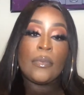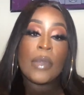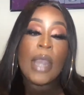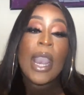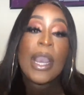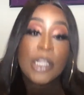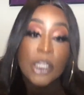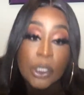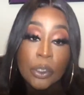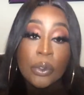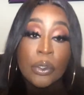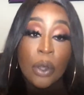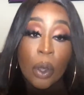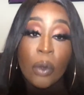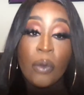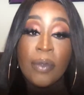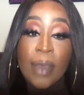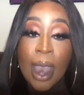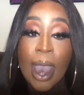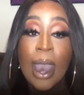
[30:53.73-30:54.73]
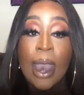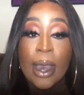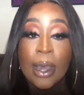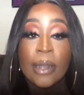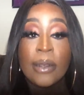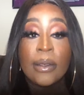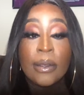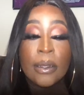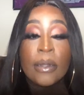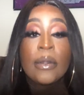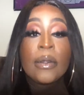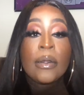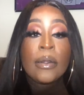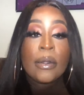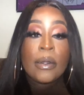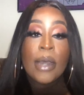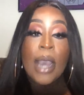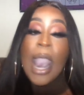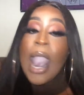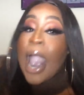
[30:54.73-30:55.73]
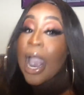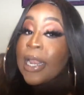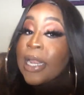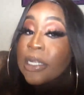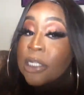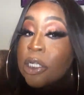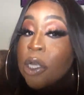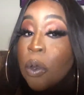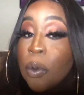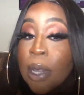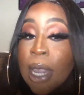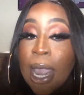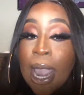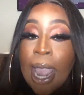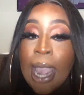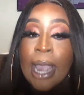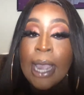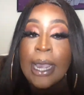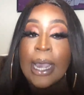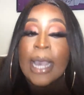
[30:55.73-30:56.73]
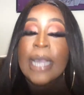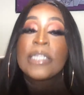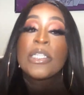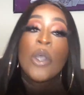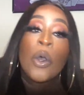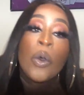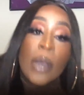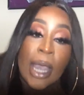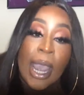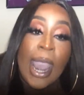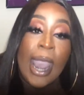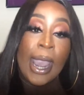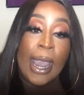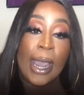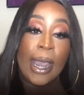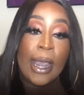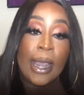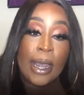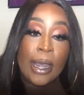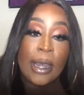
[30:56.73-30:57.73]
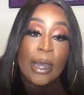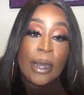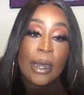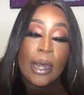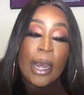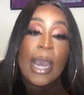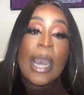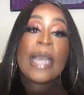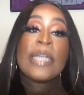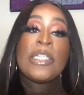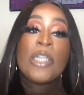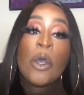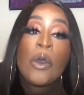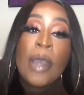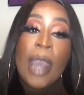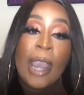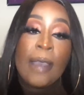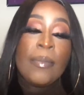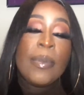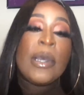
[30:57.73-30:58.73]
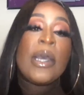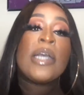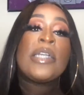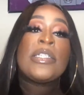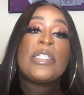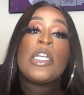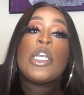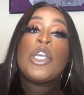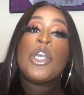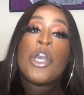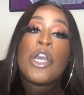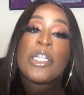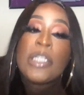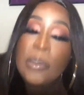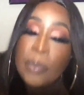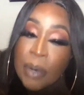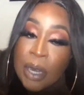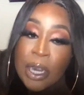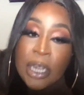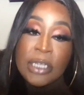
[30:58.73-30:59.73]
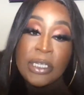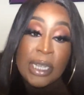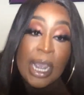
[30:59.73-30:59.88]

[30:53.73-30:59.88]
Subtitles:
And you know that. And it's okay. It's okay. It's okay because your experience